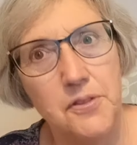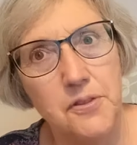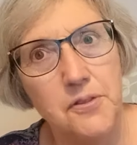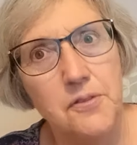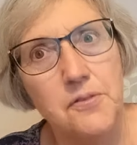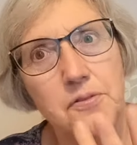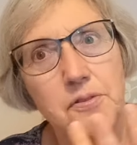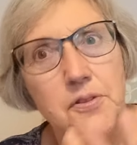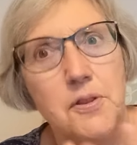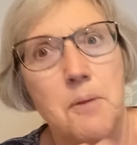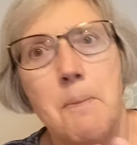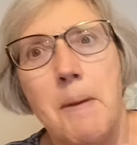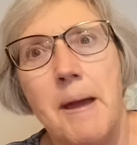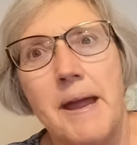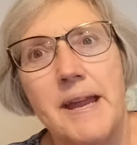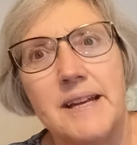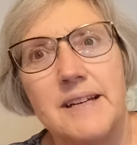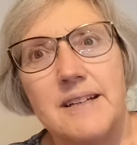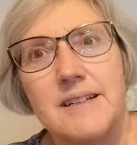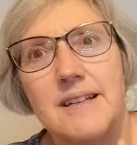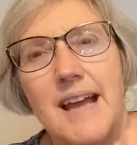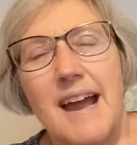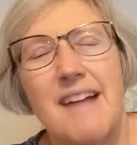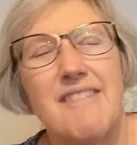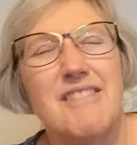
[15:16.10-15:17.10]

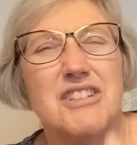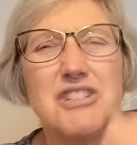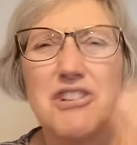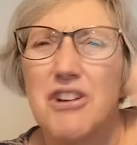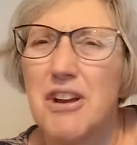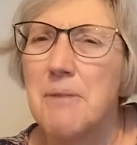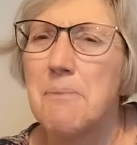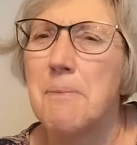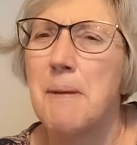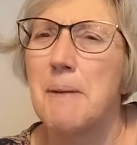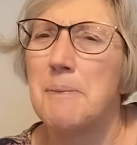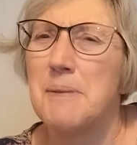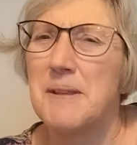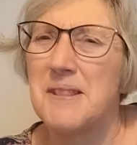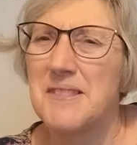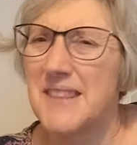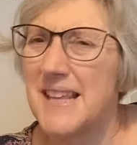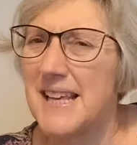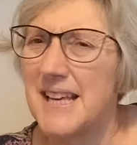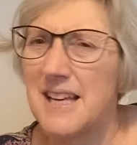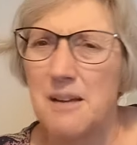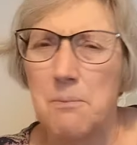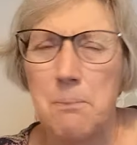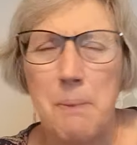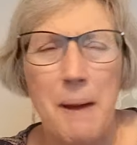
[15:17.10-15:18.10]
main character. And it made me
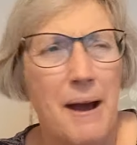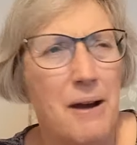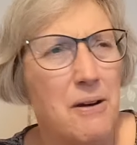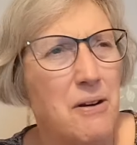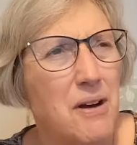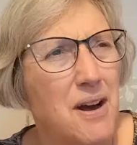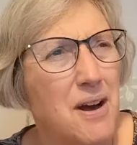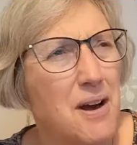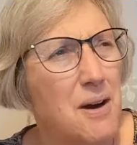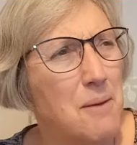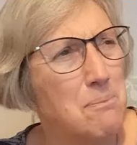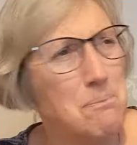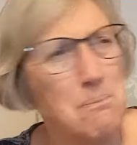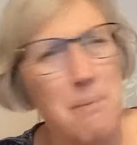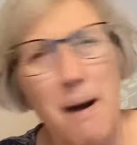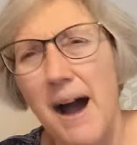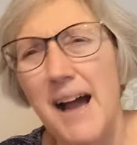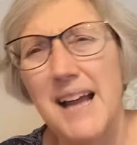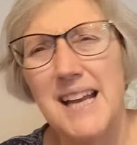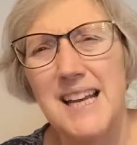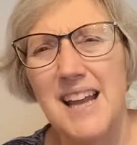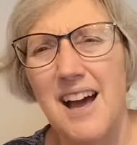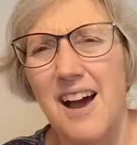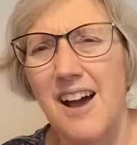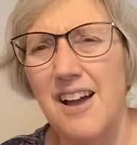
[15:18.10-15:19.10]
think about
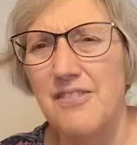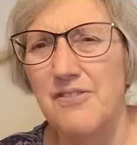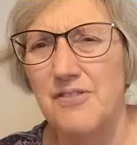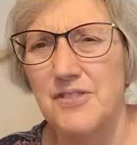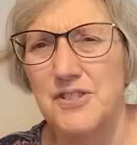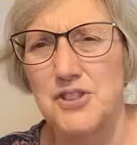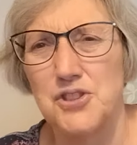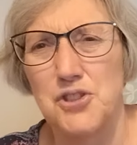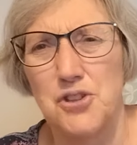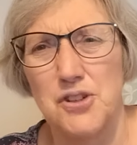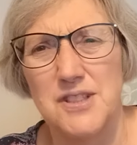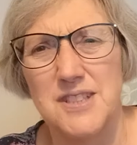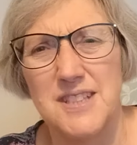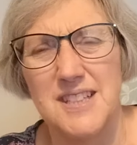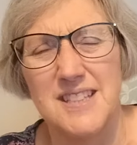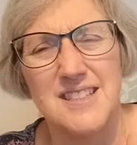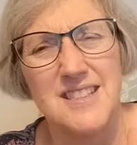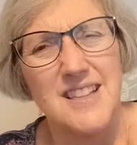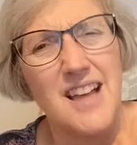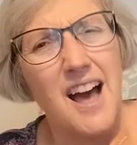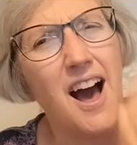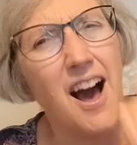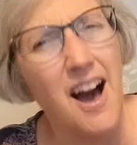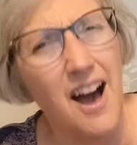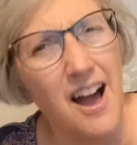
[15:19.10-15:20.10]
my life and choices
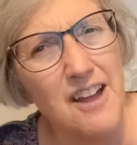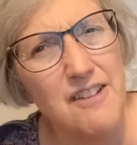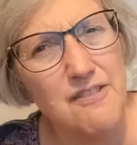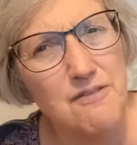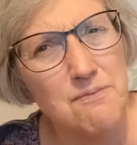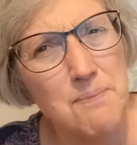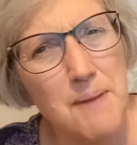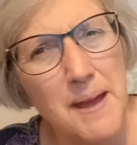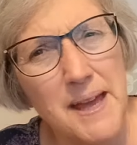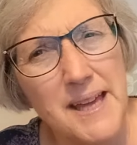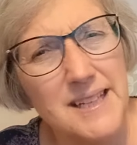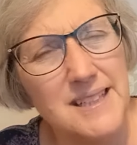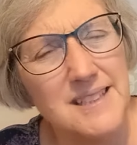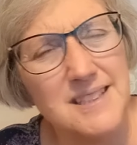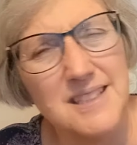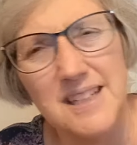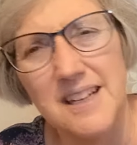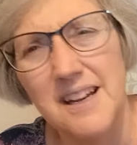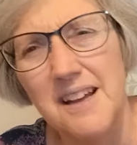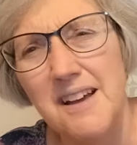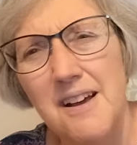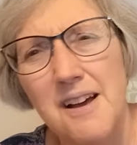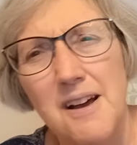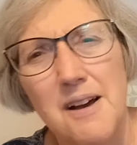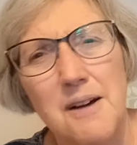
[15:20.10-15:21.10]
that I've made
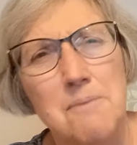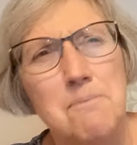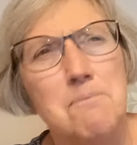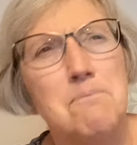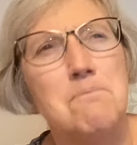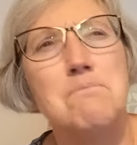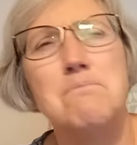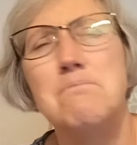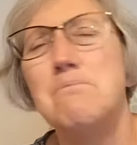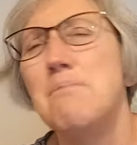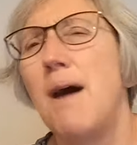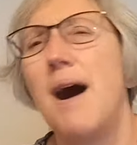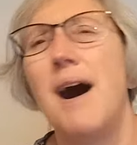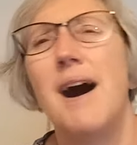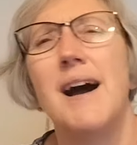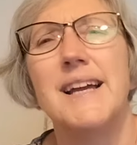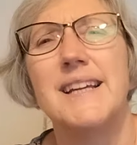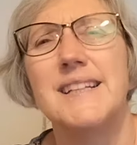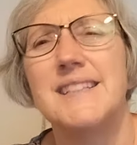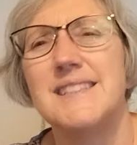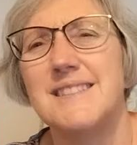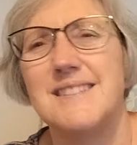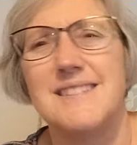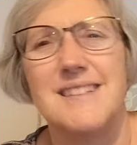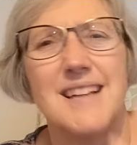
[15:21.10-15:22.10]
and
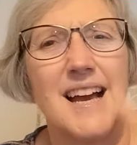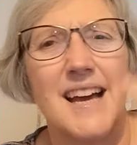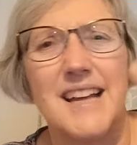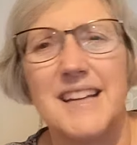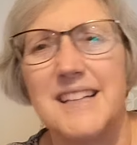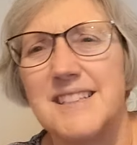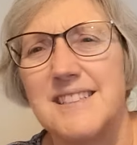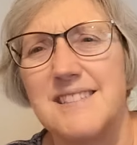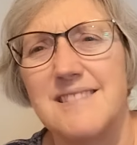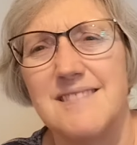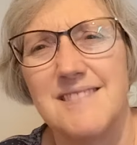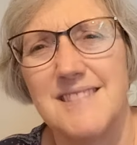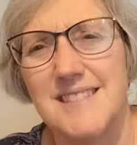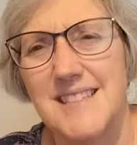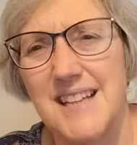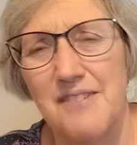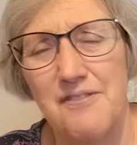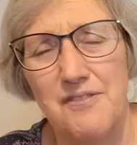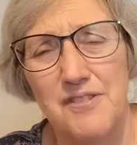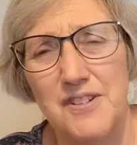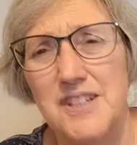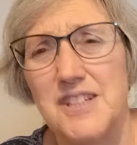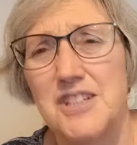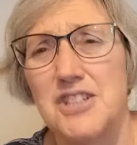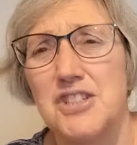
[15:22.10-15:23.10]
my kind of
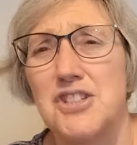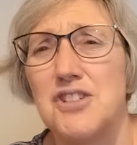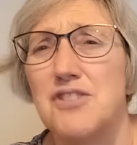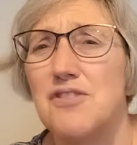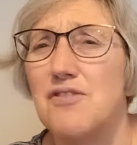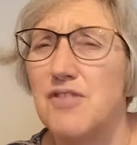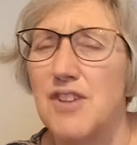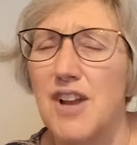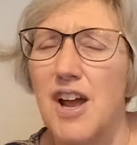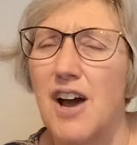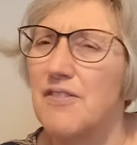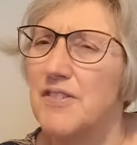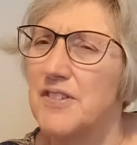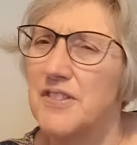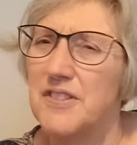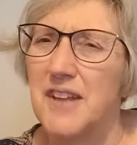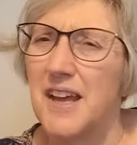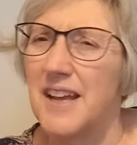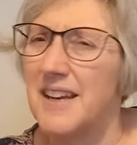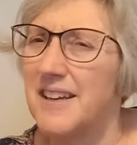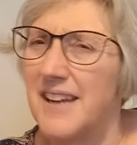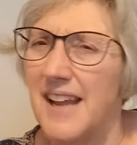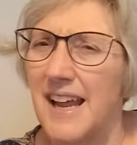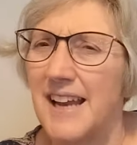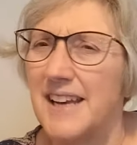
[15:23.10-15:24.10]
definition of love
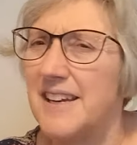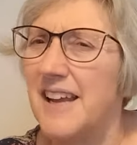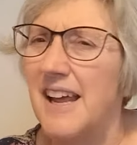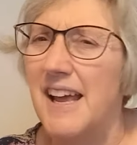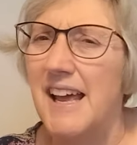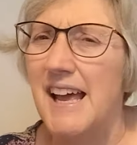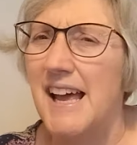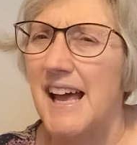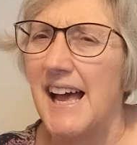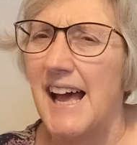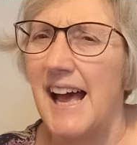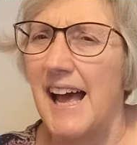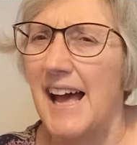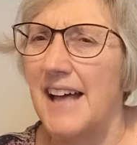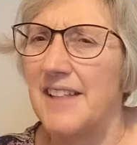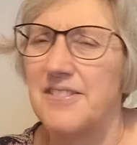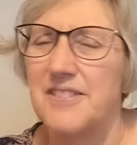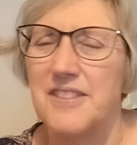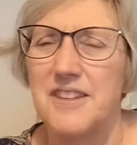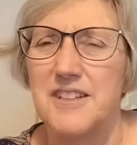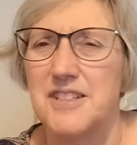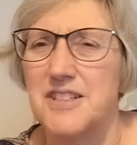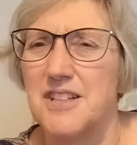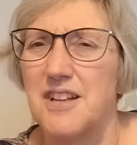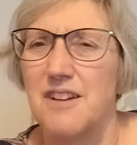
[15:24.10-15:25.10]

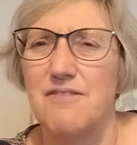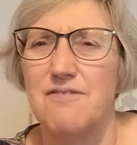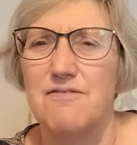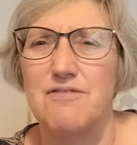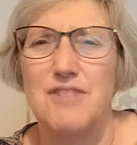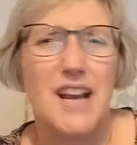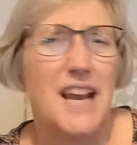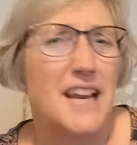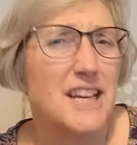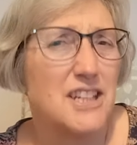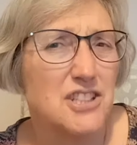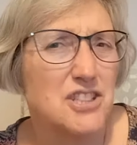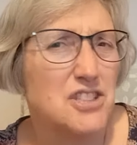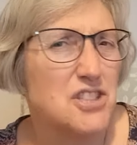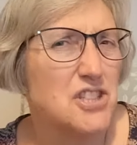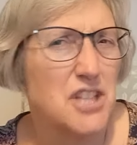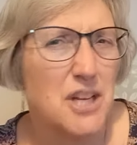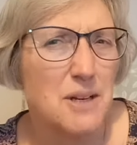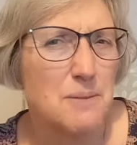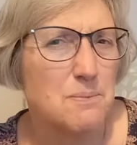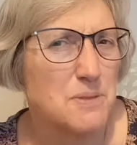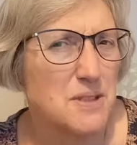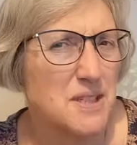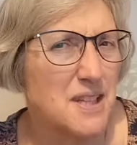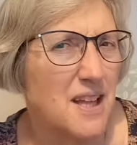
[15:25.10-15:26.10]
and the sort of
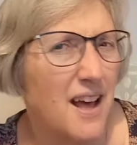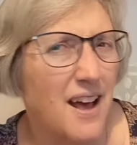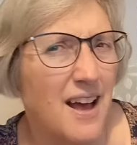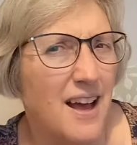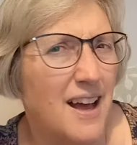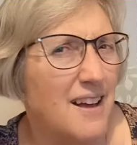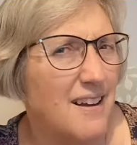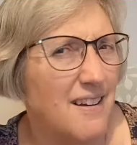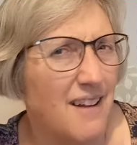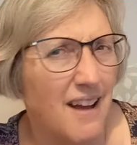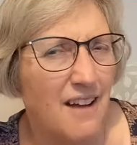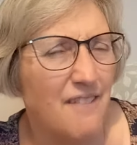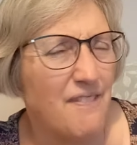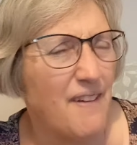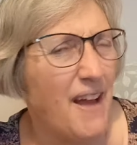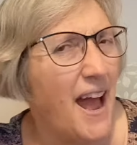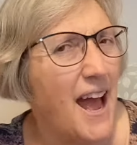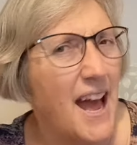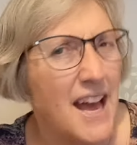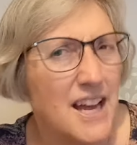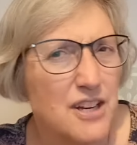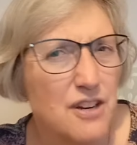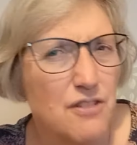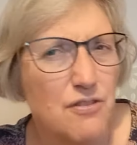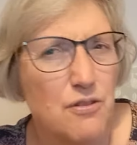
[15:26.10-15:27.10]
relationships that I've
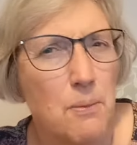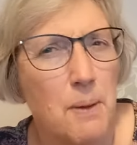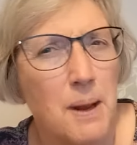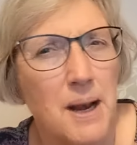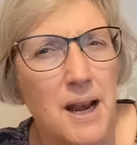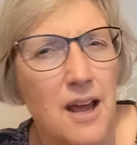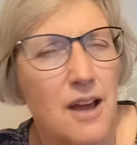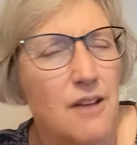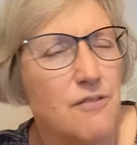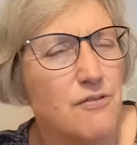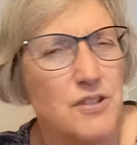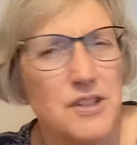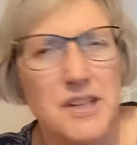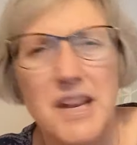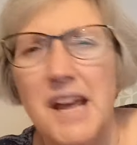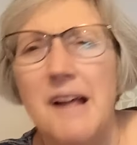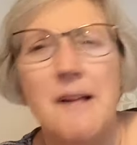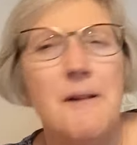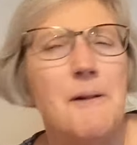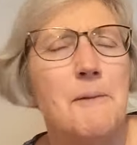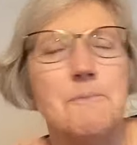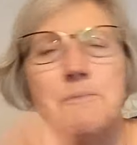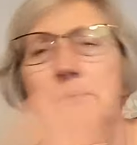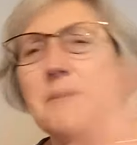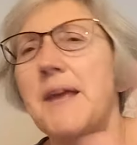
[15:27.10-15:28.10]
had over my life. And
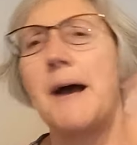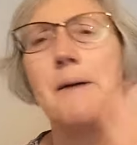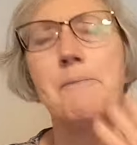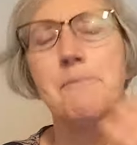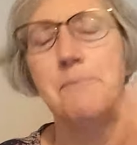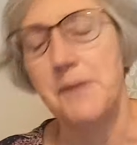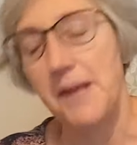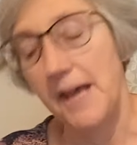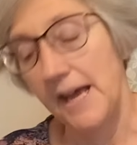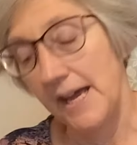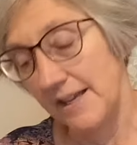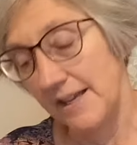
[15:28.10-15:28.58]
yeah,